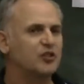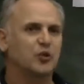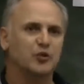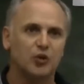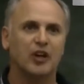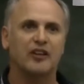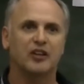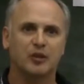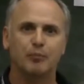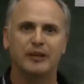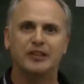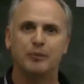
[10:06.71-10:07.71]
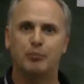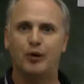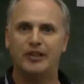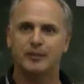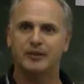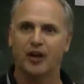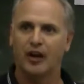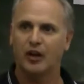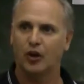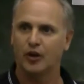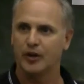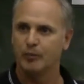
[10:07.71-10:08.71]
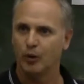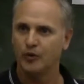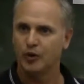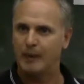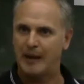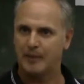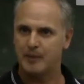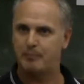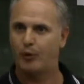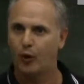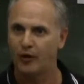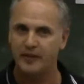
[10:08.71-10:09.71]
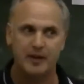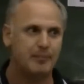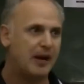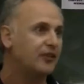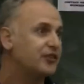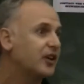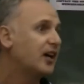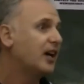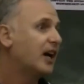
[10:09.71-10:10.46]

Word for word: I was looked like completely depressed at 9 o'clock in the morning talking about his poor they their parents.